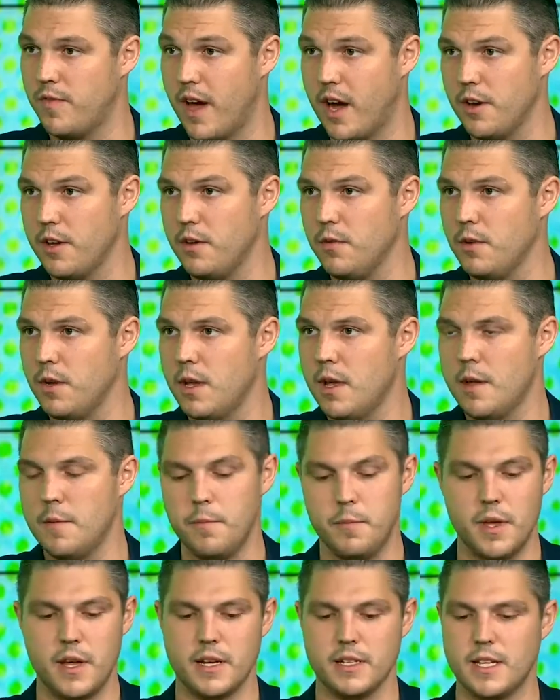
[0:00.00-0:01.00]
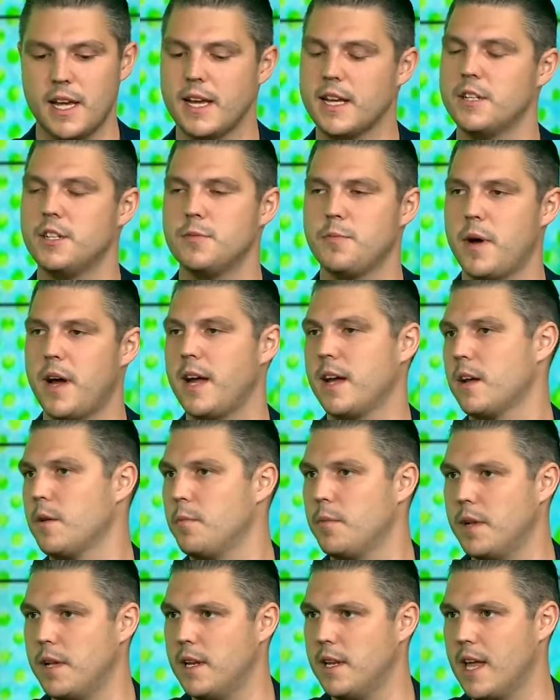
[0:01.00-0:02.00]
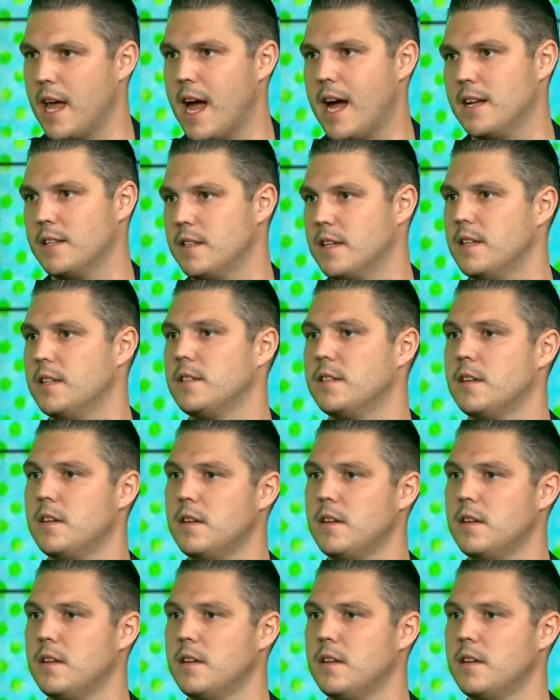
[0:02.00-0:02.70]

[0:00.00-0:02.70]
value because I can just buy it completely as is.